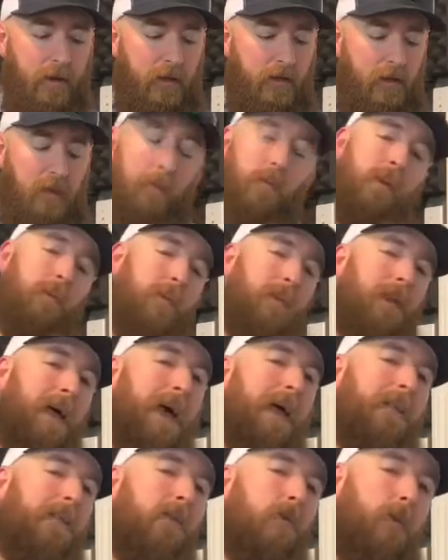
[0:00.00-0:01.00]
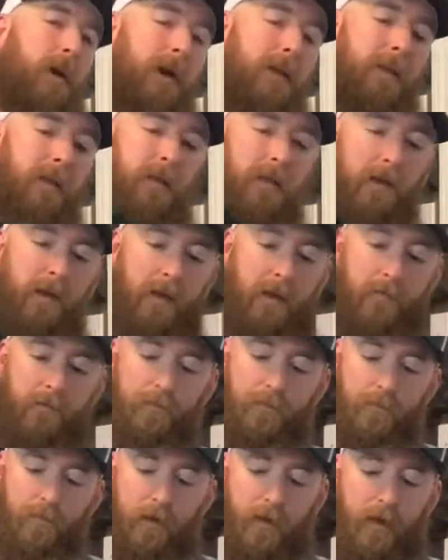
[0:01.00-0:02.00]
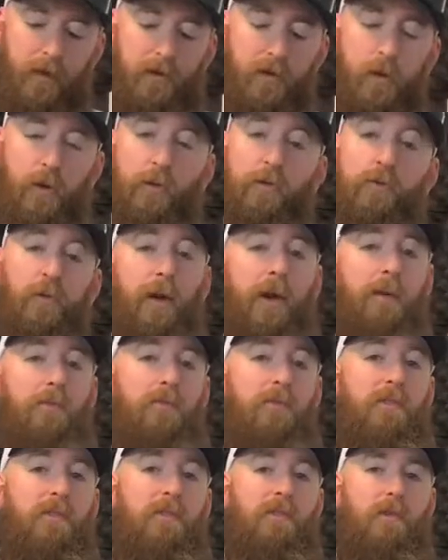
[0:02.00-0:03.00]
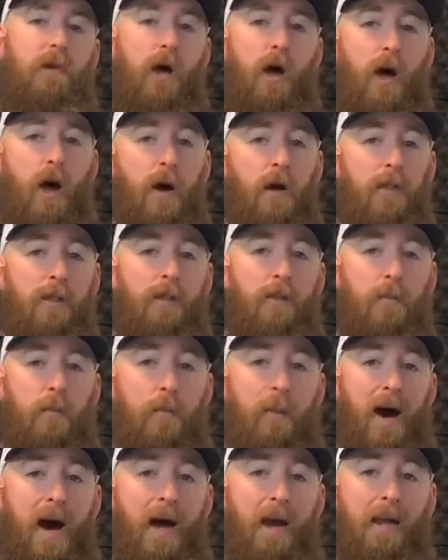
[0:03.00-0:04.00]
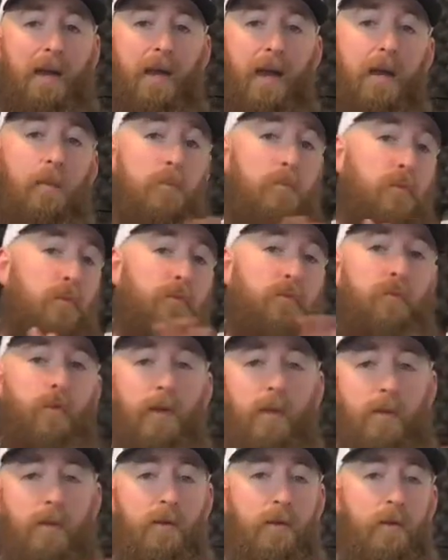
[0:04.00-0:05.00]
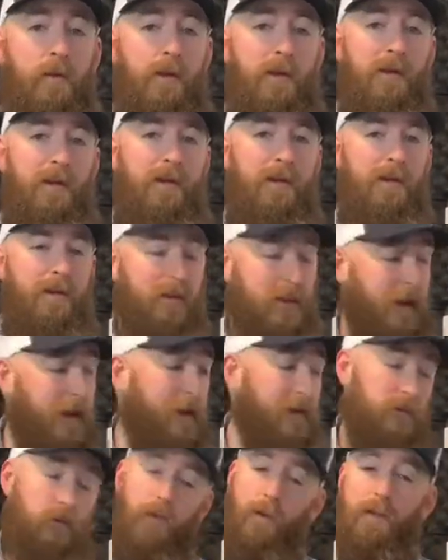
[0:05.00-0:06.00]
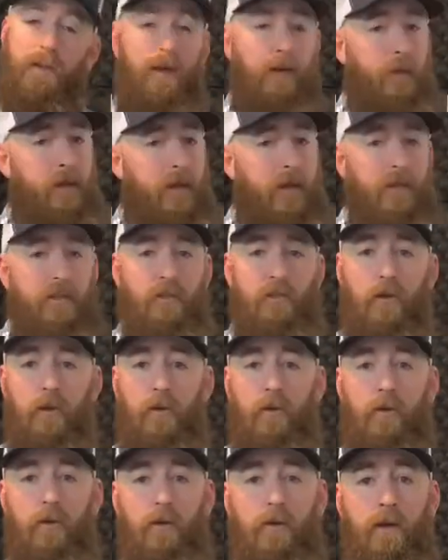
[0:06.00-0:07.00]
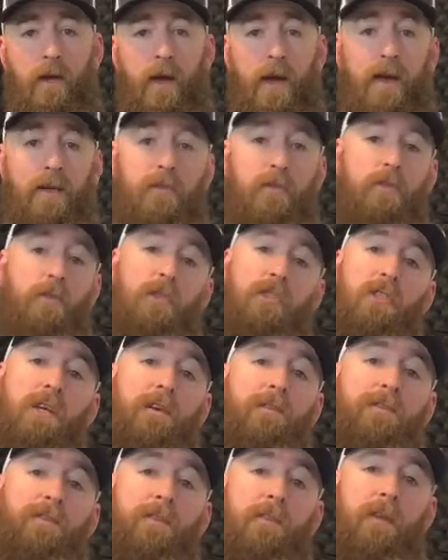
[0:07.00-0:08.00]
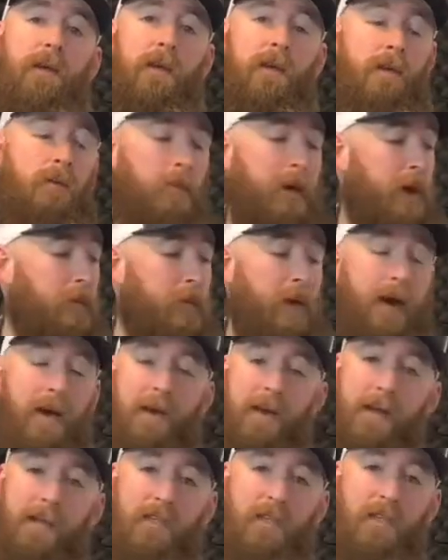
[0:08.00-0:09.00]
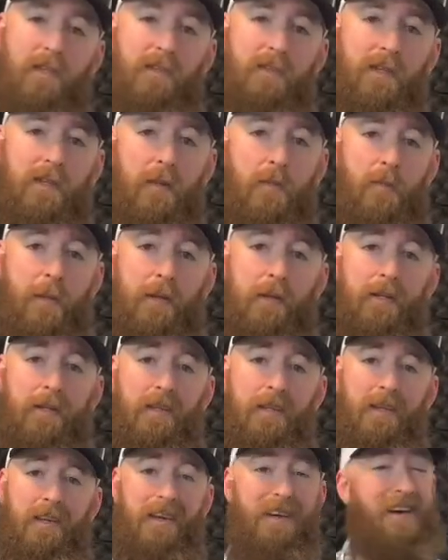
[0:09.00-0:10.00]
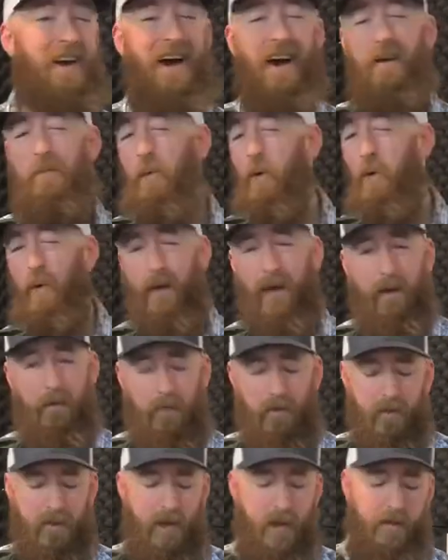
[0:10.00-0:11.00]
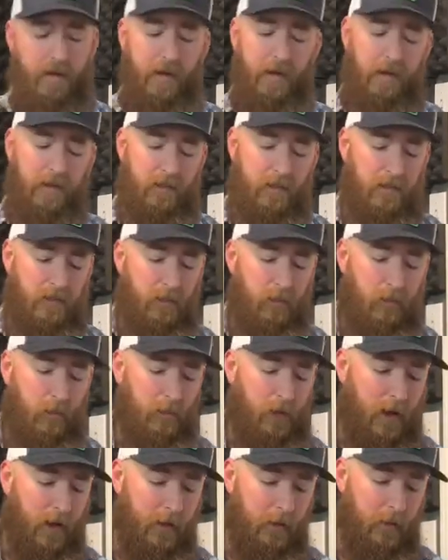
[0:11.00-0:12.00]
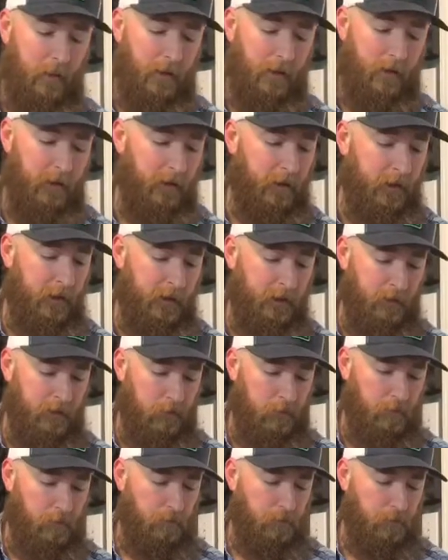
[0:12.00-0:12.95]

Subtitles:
Some people like the way that the internal frames hug the body and move with you. That is one thing with the external. As you shift, the backpack kind of shifts independently. I'm okay with that. That doesn't seem to bother me in the least.